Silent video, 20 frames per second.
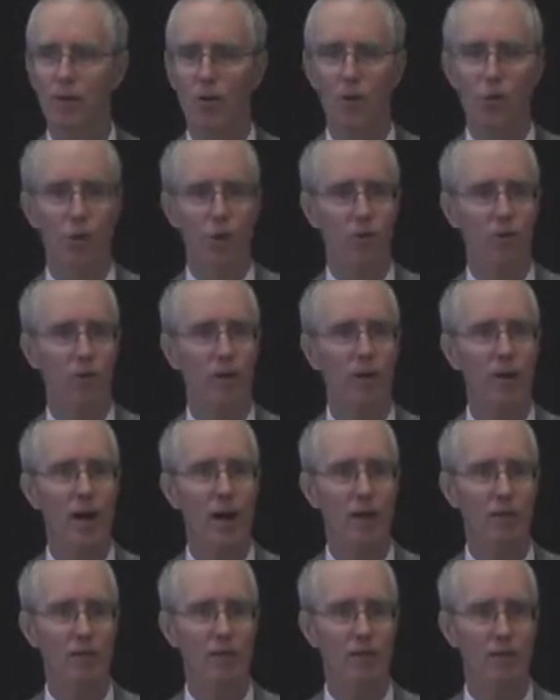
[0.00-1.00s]
whether or
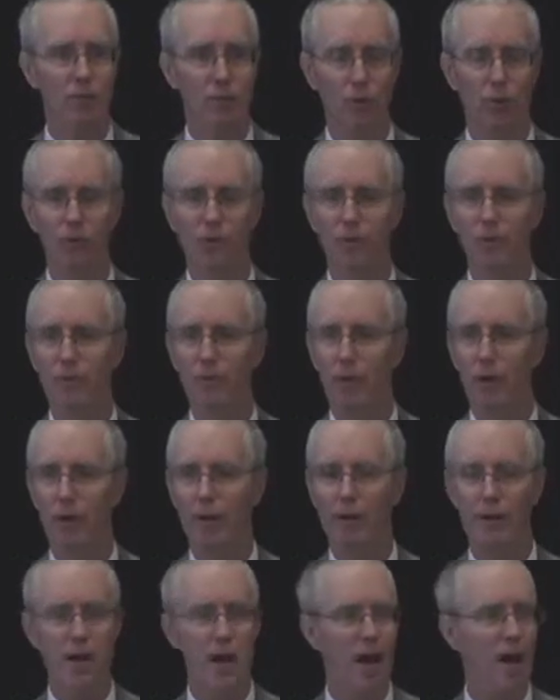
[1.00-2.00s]
not you want to spend the
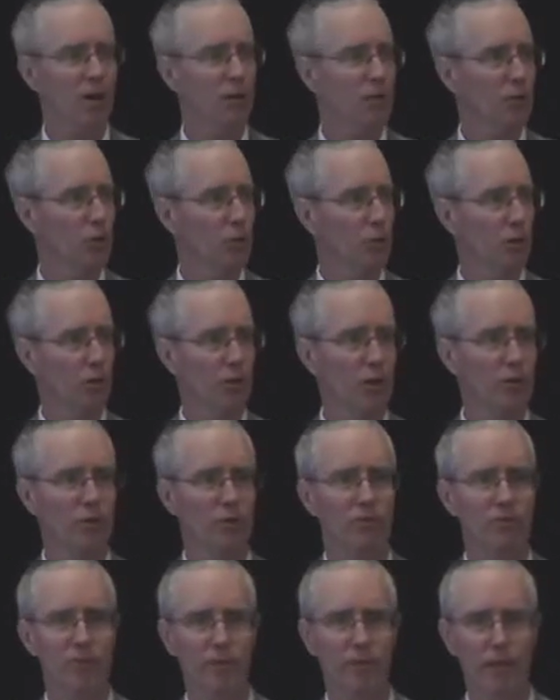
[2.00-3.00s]
money now, you want to
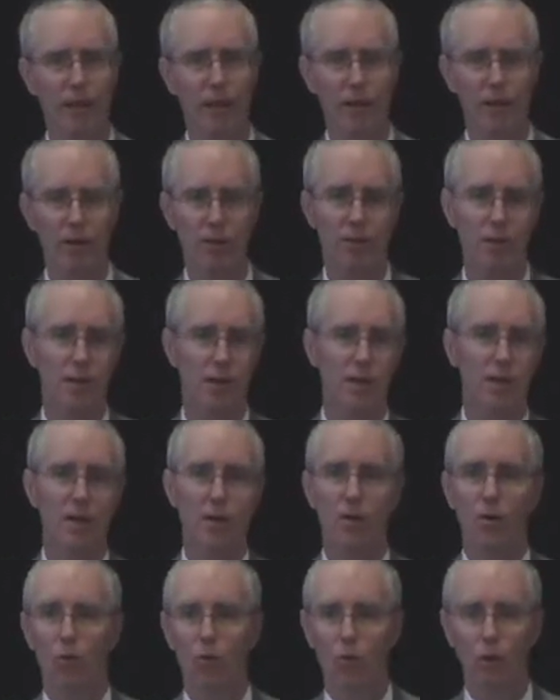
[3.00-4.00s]
retrofit later.
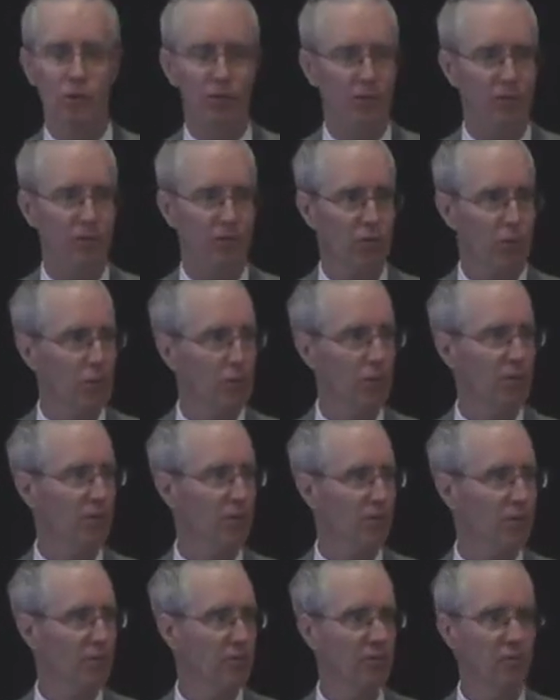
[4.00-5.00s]
What's this do as
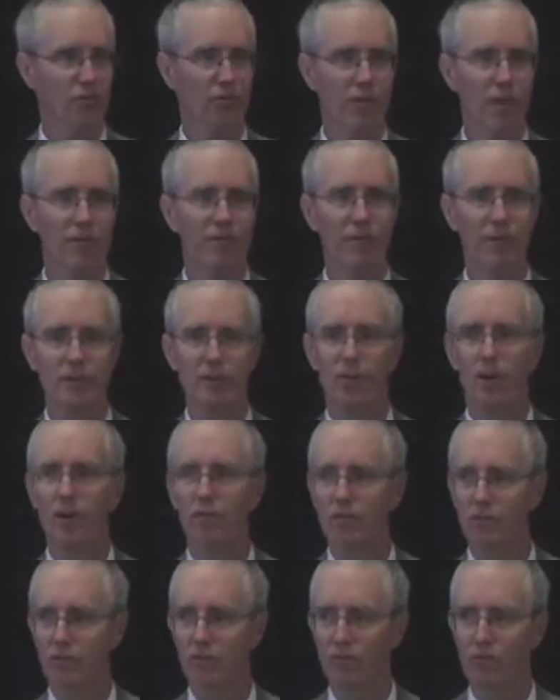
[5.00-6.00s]
far as the safety of our
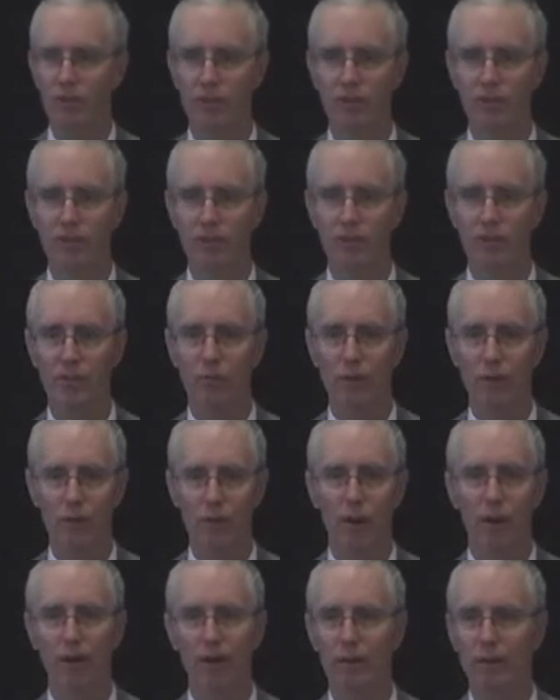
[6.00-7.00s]
facility
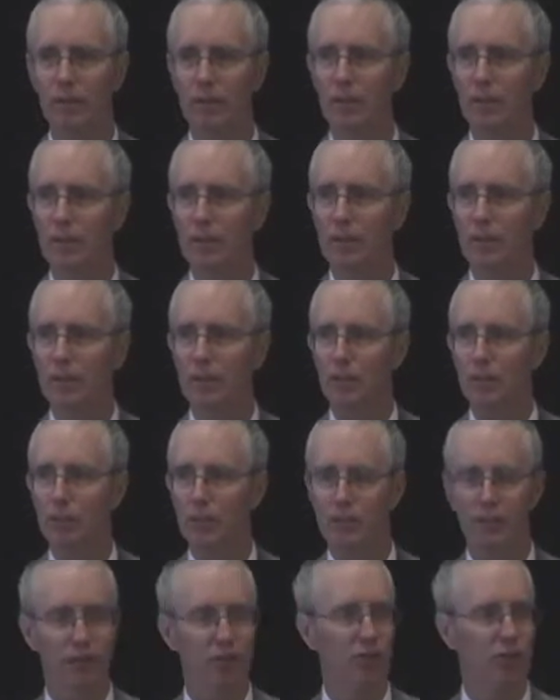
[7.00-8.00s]
regarding
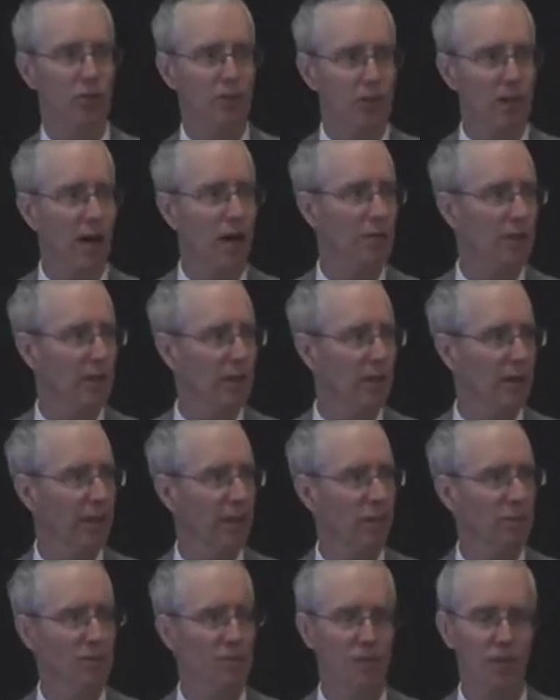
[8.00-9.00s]
potential comp
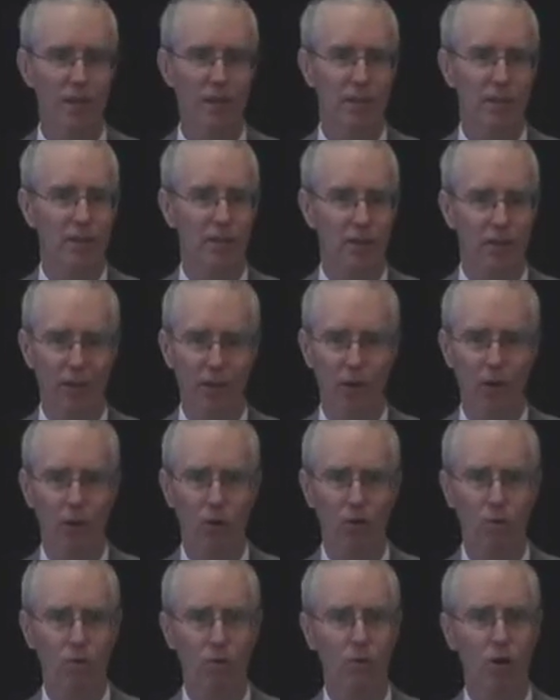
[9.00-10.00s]
claims? You know, that
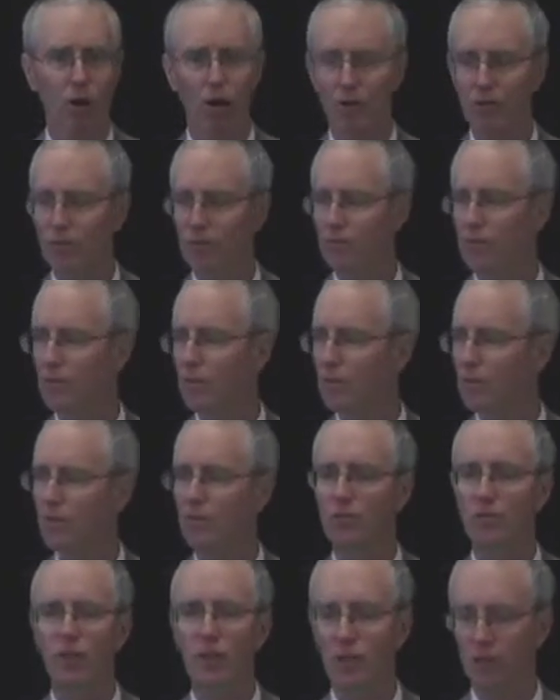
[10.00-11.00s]
whole cost
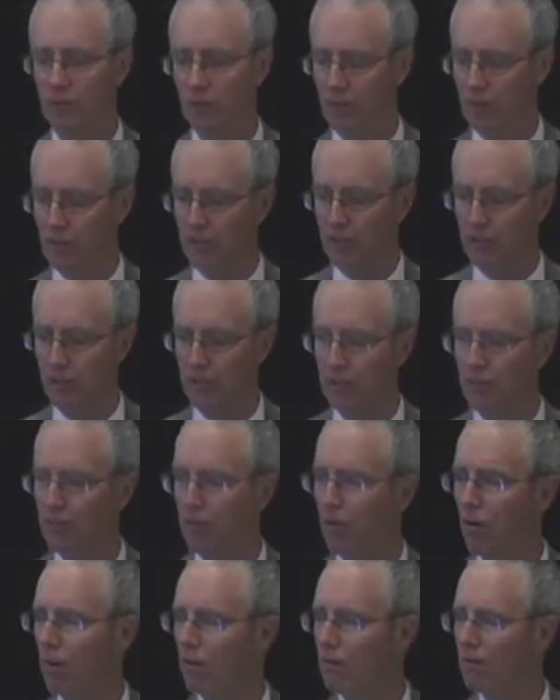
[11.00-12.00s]
discussion needs to be
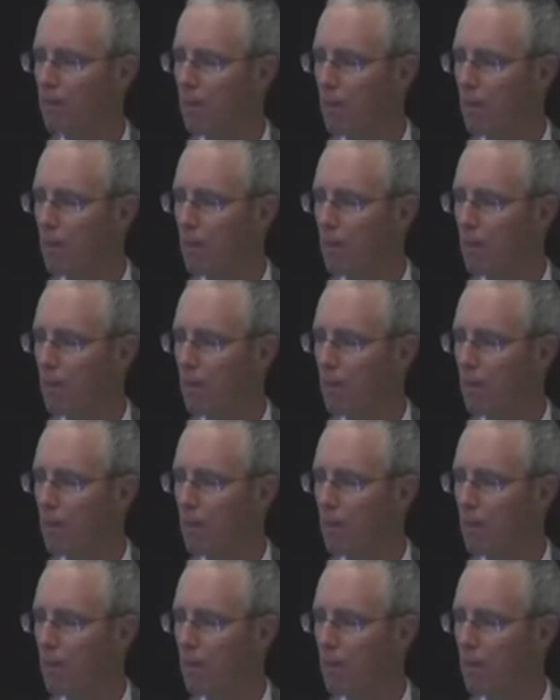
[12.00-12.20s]
involved.